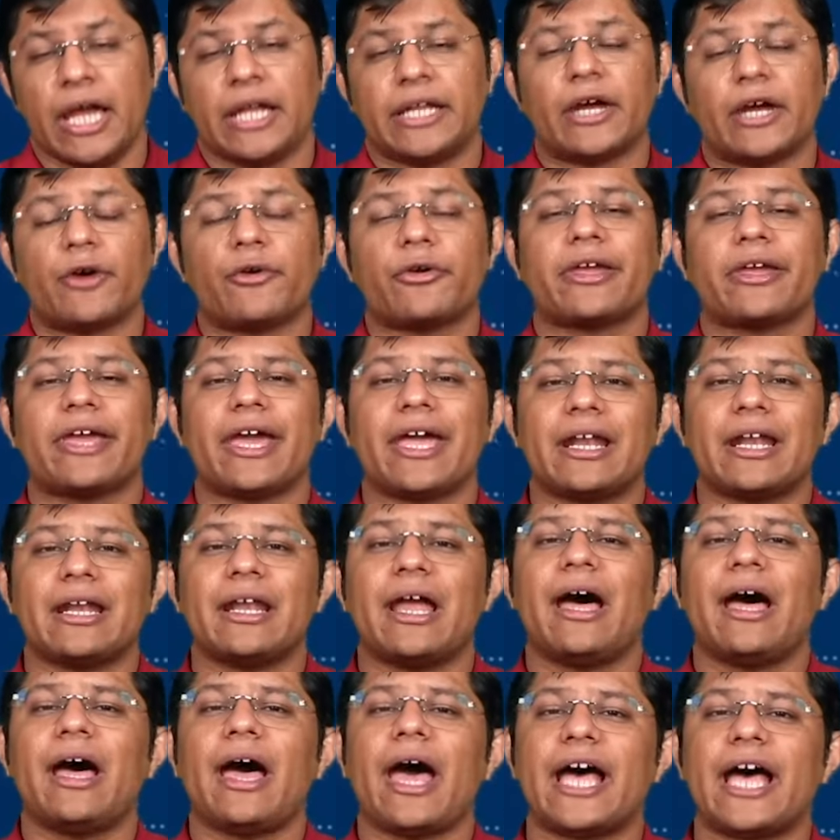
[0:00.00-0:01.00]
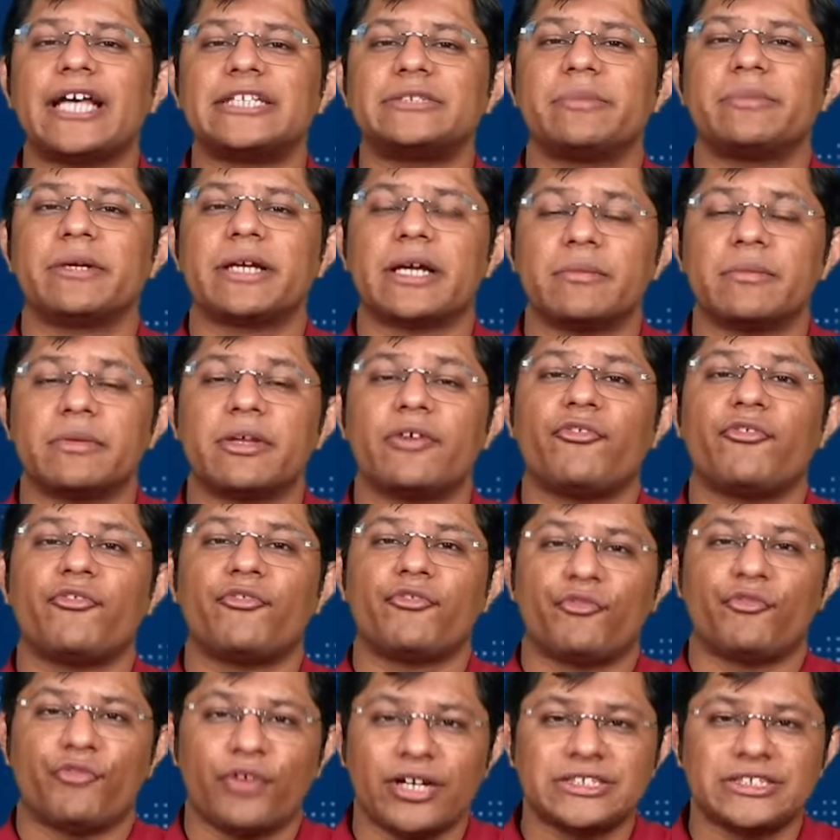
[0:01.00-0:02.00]
Now, Kerala has become the
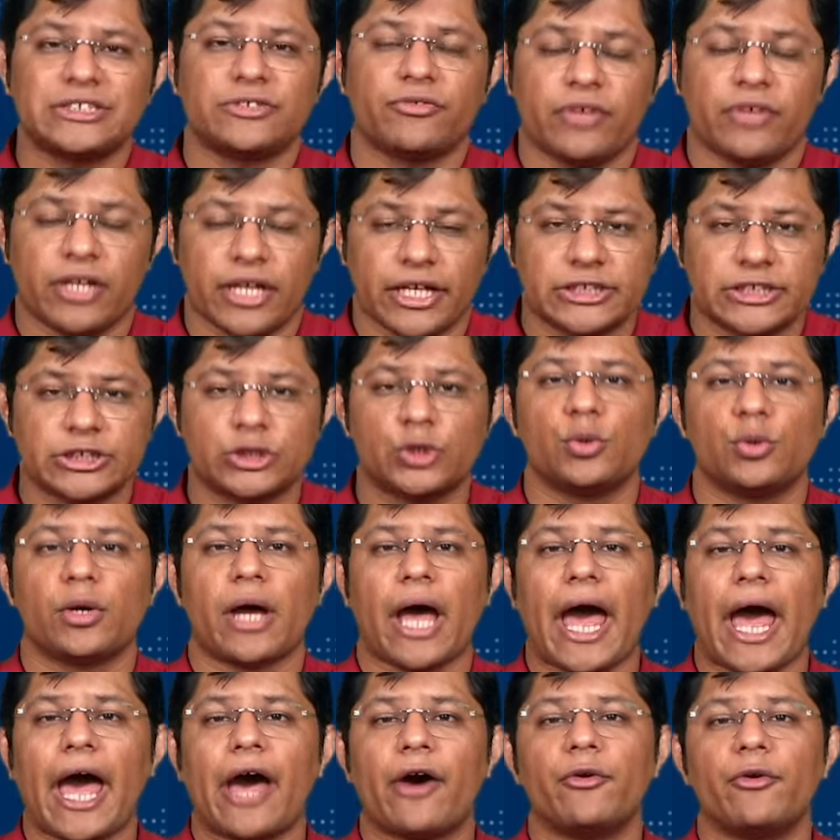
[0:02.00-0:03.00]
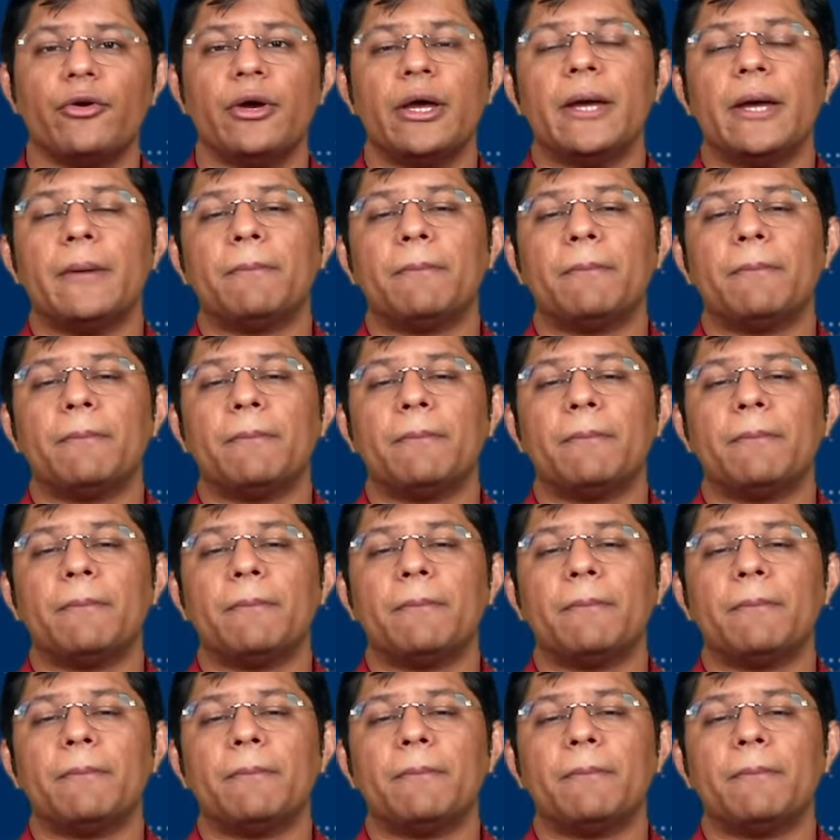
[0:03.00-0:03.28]
first village to have